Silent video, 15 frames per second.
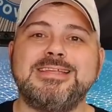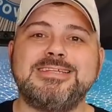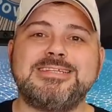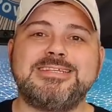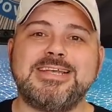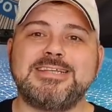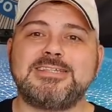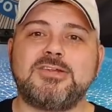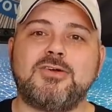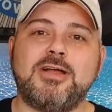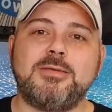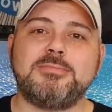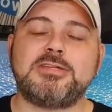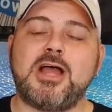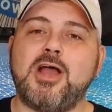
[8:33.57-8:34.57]
six
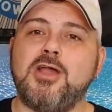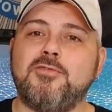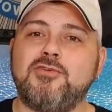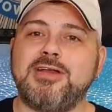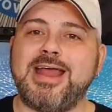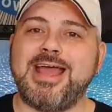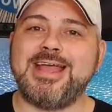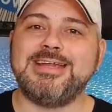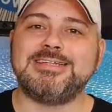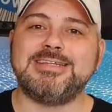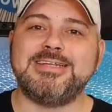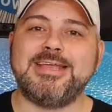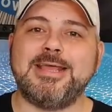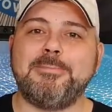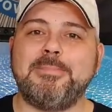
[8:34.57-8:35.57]
times over an
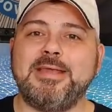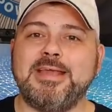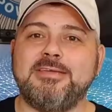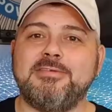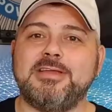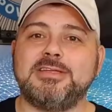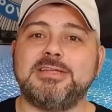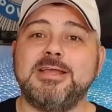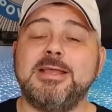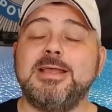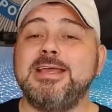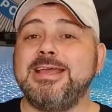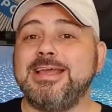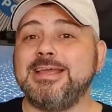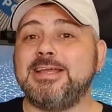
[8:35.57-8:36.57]
eight year period,
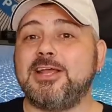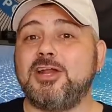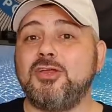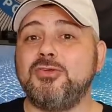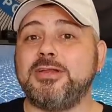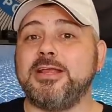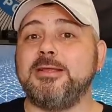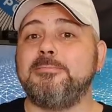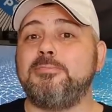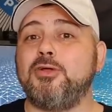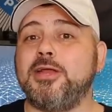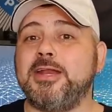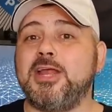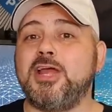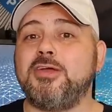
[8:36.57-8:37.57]
including
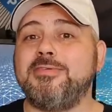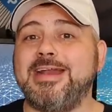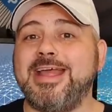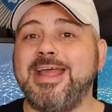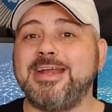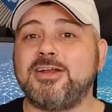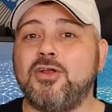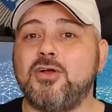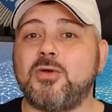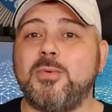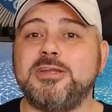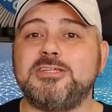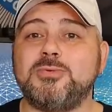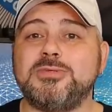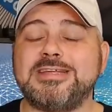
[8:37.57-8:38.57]
putting her in a headlock
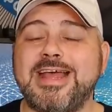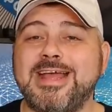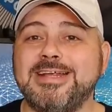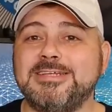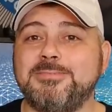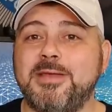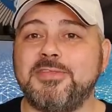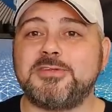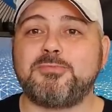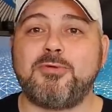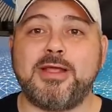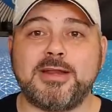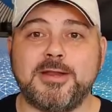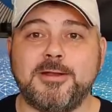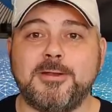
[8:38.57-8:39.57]
when she was eight months
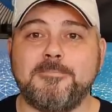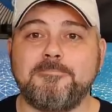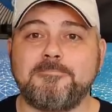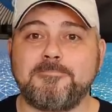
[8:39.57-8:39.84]
pregnant.